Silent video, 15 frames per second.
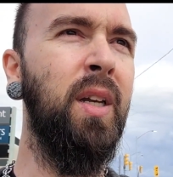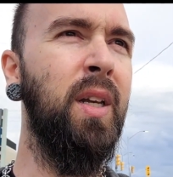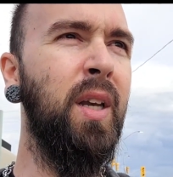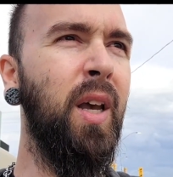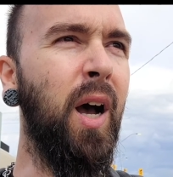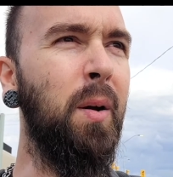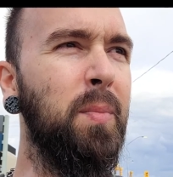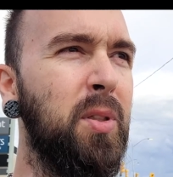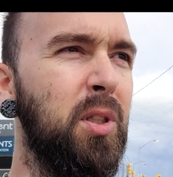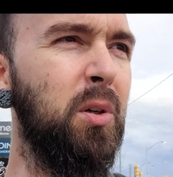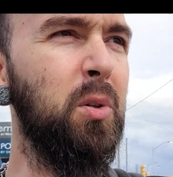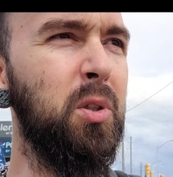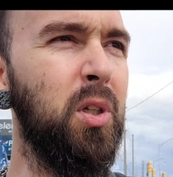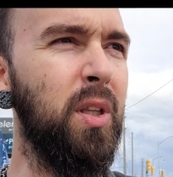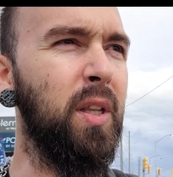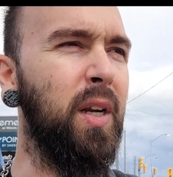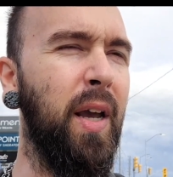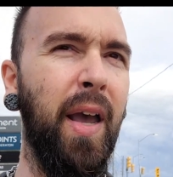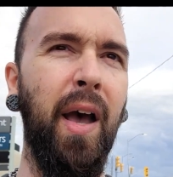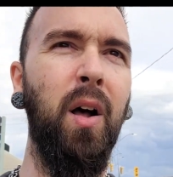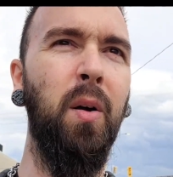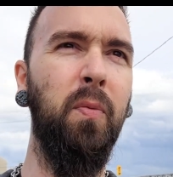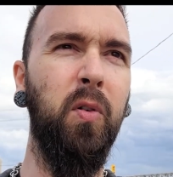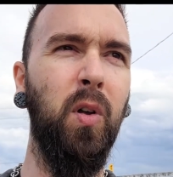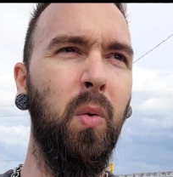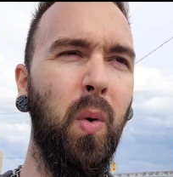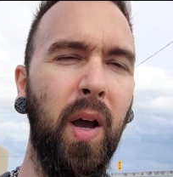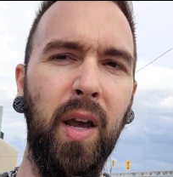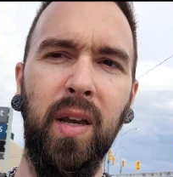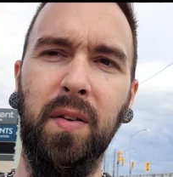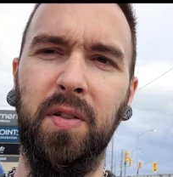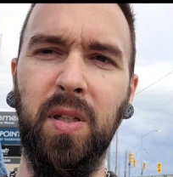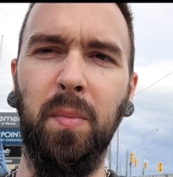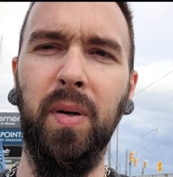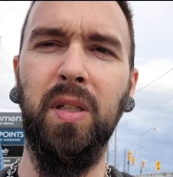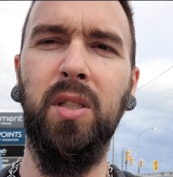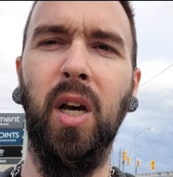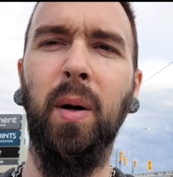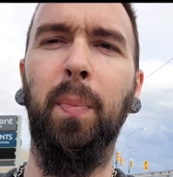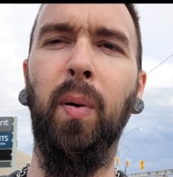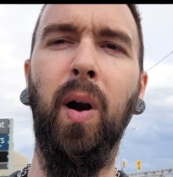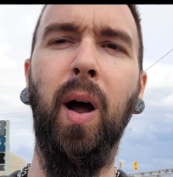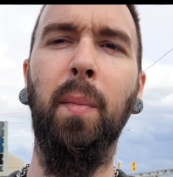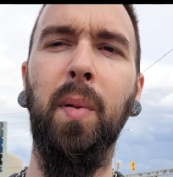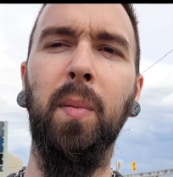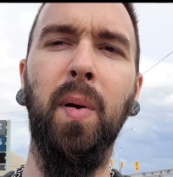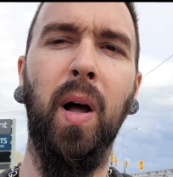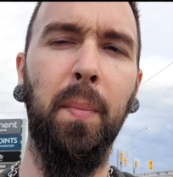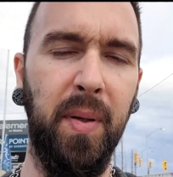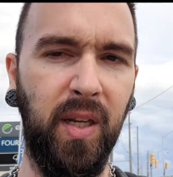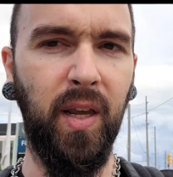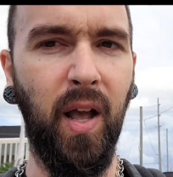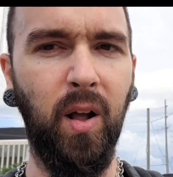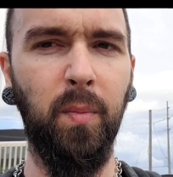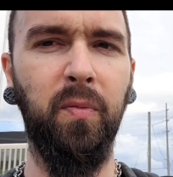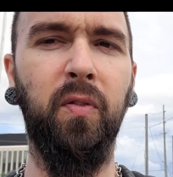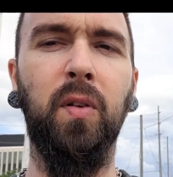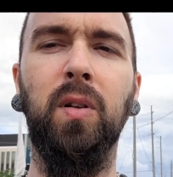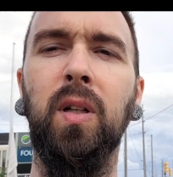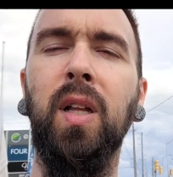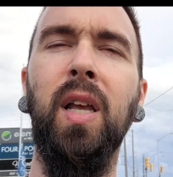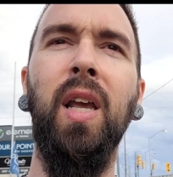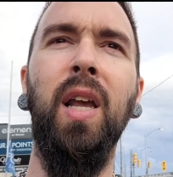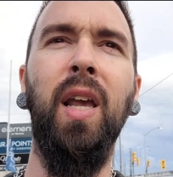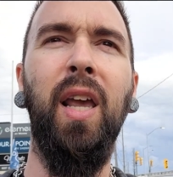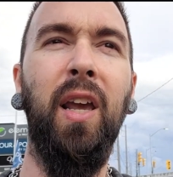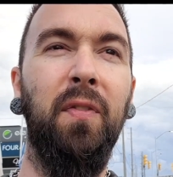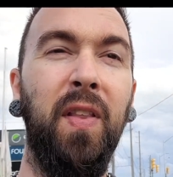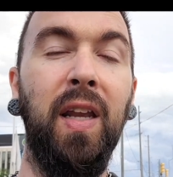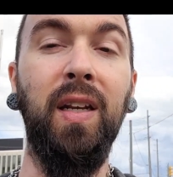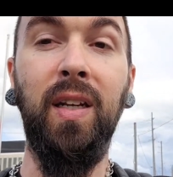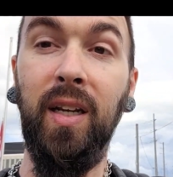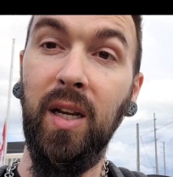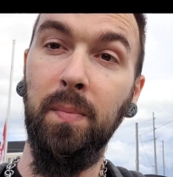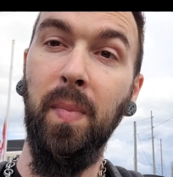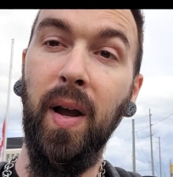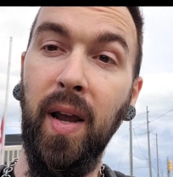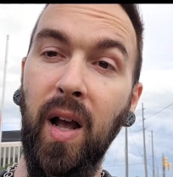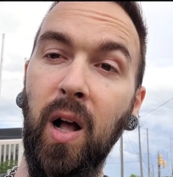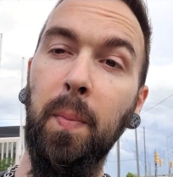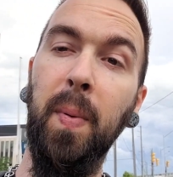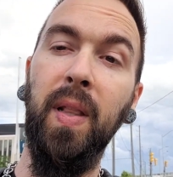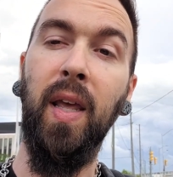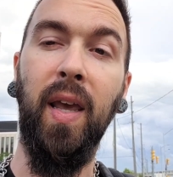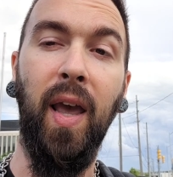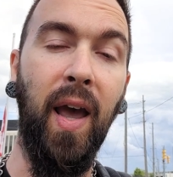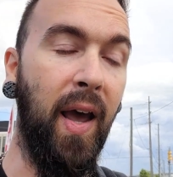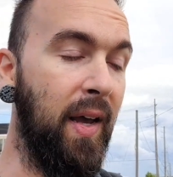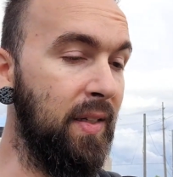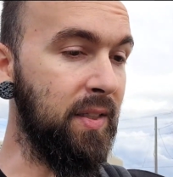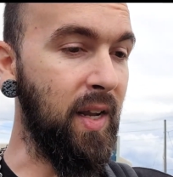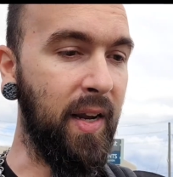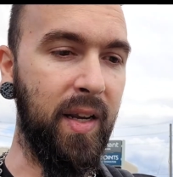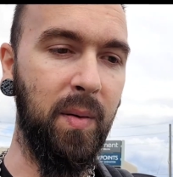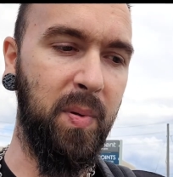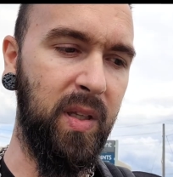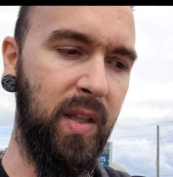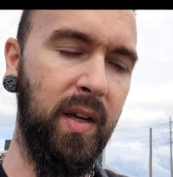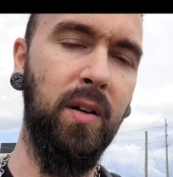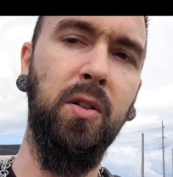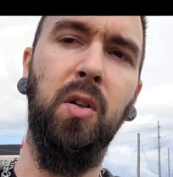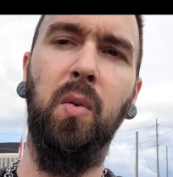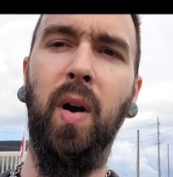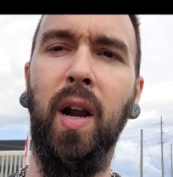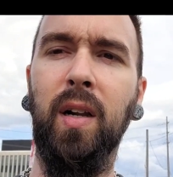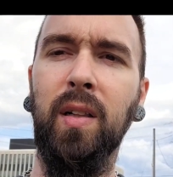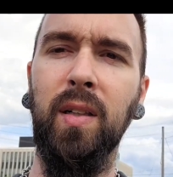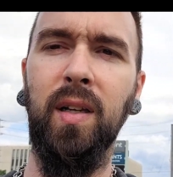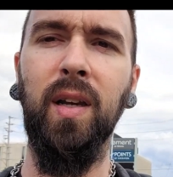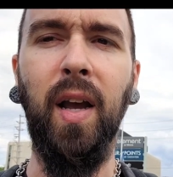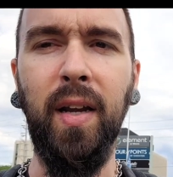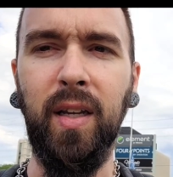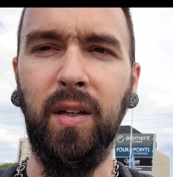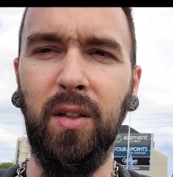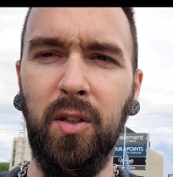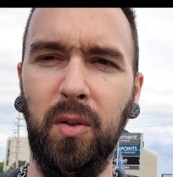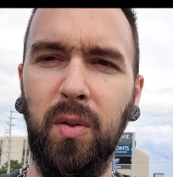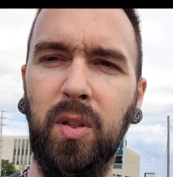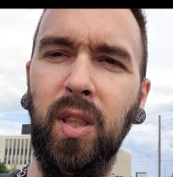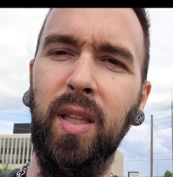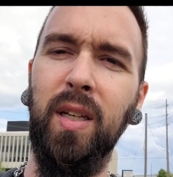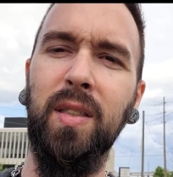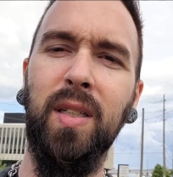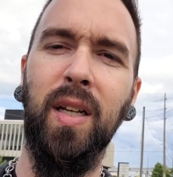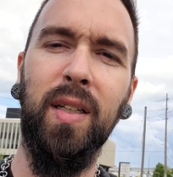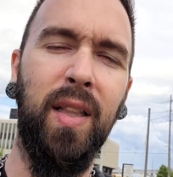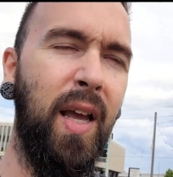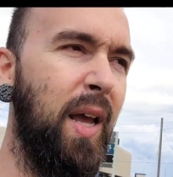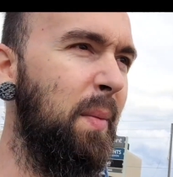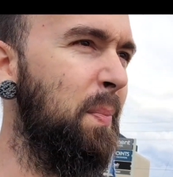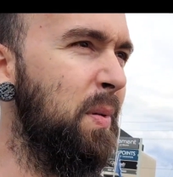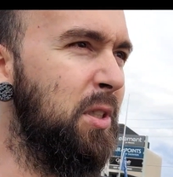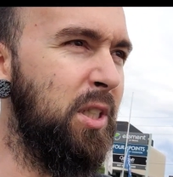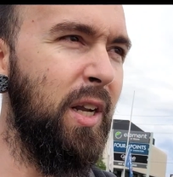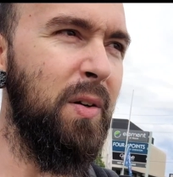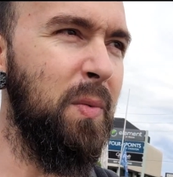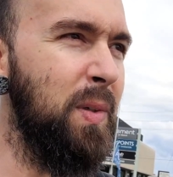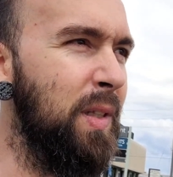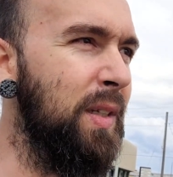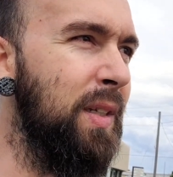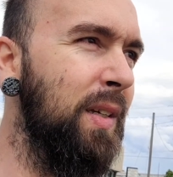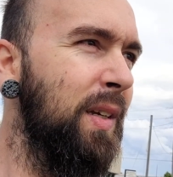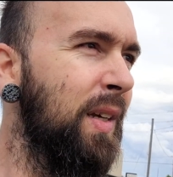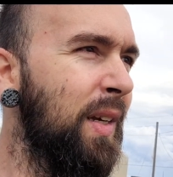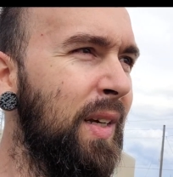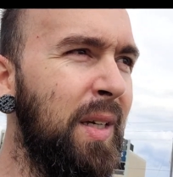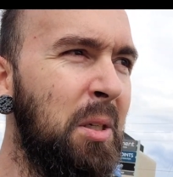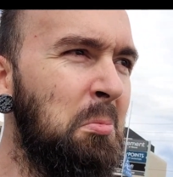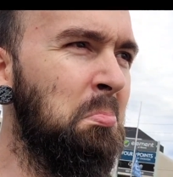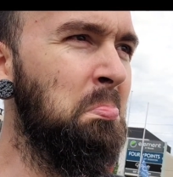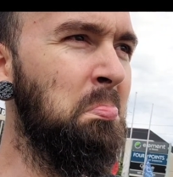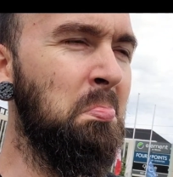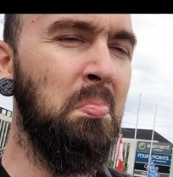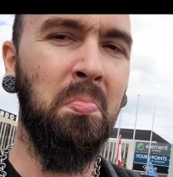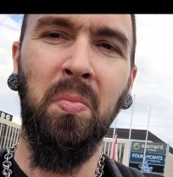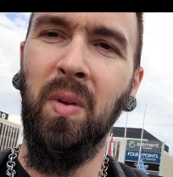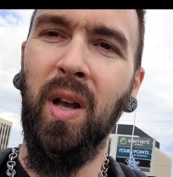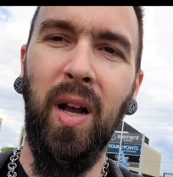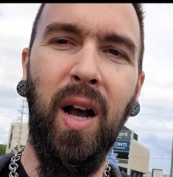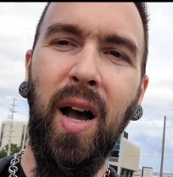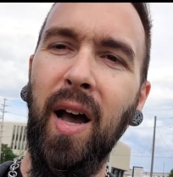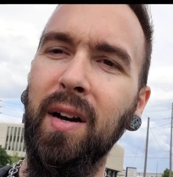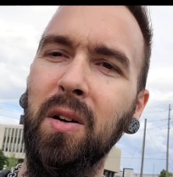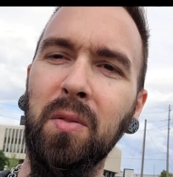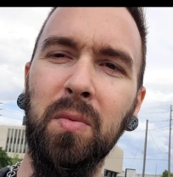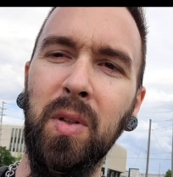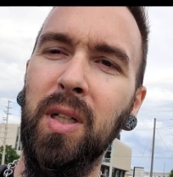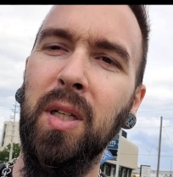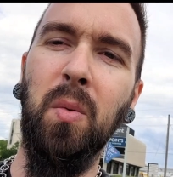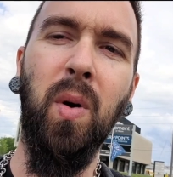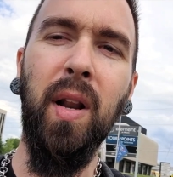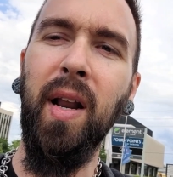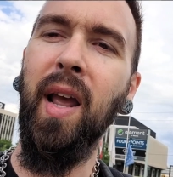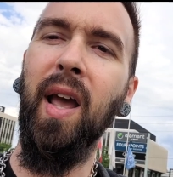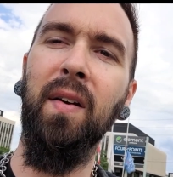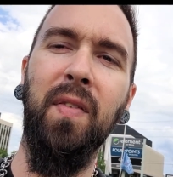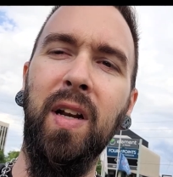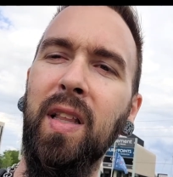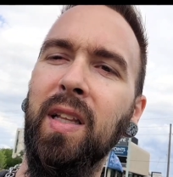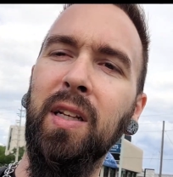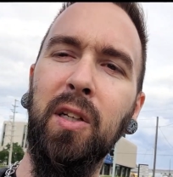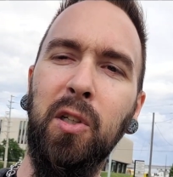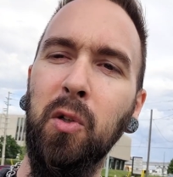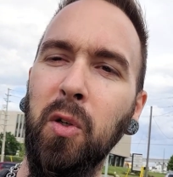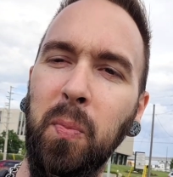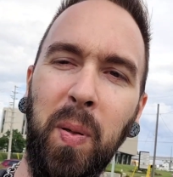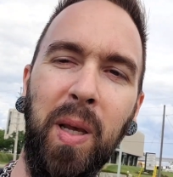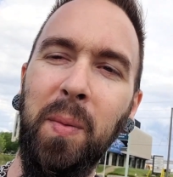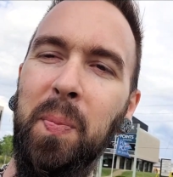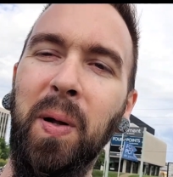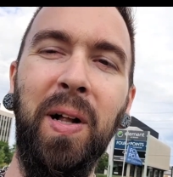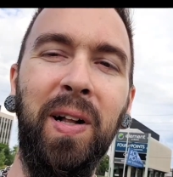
I'm social in a helpful way. If somebody's got a problem, I'll be helpful. If they need my help and they ask, I can be there directly. I can do things like that. But generally, I don't really want to have anything to do with people.